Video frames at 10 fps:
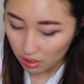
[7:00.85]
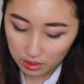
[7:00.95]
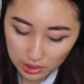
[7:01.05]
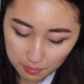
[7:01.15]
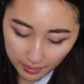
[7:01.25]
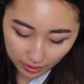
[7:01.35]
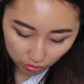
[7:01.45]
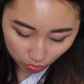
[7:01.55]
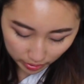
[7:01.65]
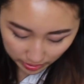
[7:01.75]
This
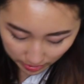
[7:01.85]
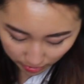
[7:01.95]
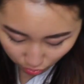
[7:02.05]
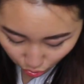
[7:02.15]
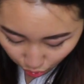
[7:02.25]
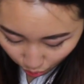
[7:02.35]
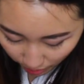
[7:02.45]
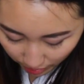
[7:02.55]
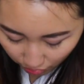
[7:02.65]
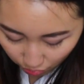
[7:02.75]
bag was
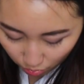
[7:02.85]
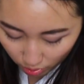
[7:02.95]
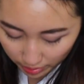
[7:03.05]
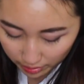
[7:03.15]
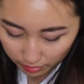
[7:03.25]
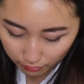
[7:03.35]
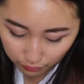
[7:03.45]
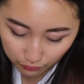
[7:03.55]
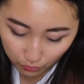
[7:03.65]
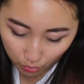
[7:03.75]

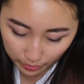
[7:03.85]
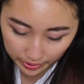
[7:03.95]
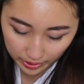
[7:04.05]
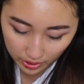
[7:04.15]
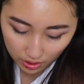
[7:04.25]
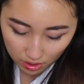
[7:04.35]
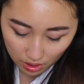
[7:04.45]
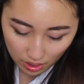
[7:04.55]
$21.40,